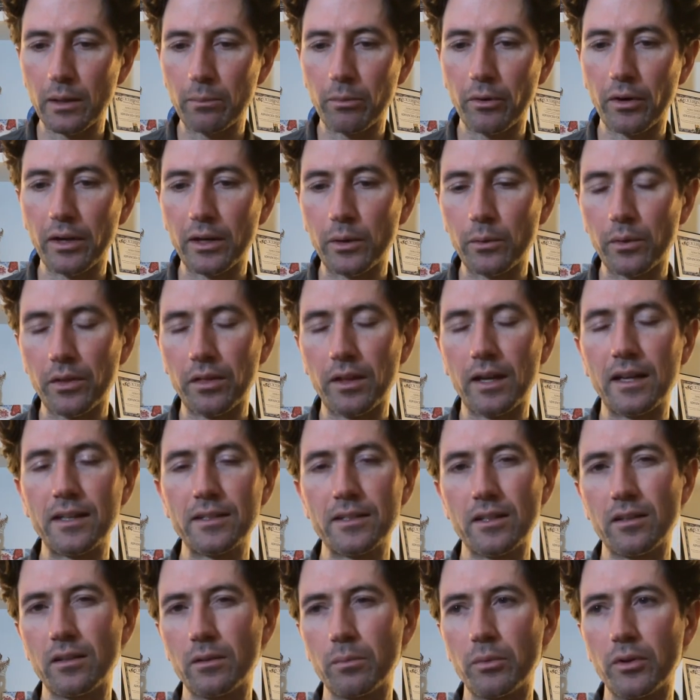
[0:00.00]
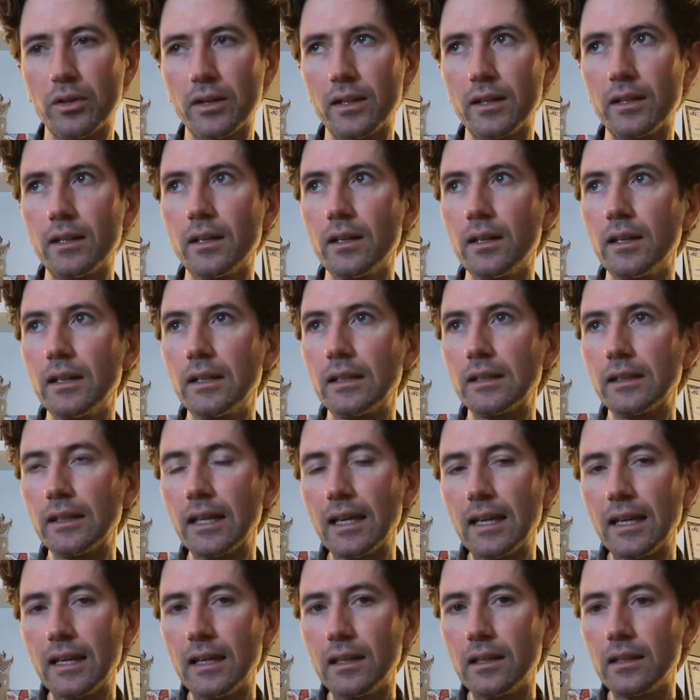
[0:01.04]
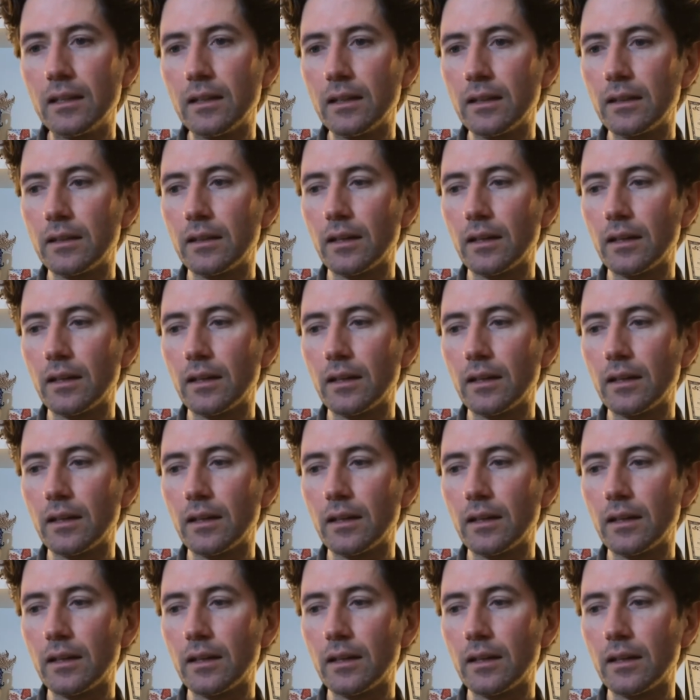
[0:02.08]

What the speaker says: I probably go with things that are pretty lean,